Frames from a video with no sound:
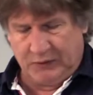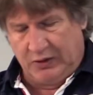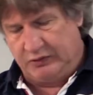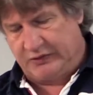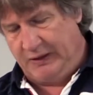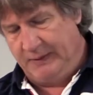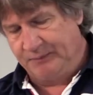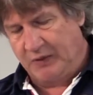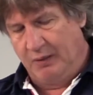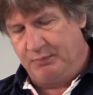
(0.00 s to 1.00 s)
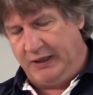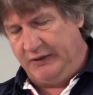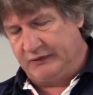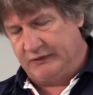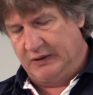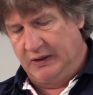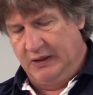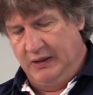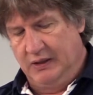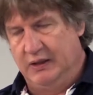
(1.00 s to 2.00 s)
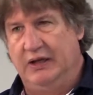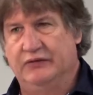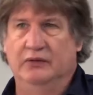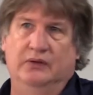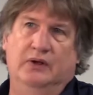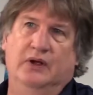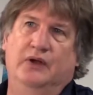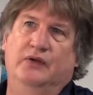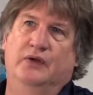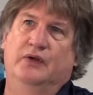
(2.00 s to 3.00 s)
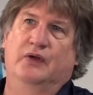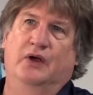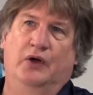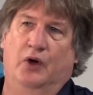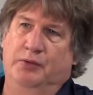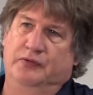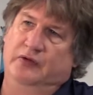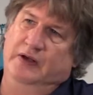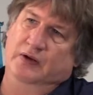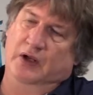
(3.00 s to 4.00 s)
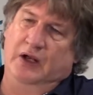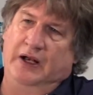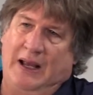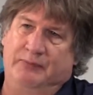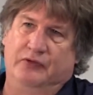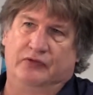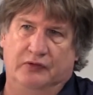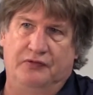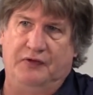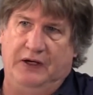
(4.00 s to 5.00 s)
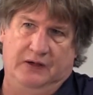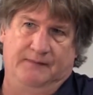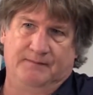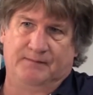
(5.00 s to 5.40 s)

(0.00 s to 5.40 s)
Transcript: You see, peace isn't an absence of fear.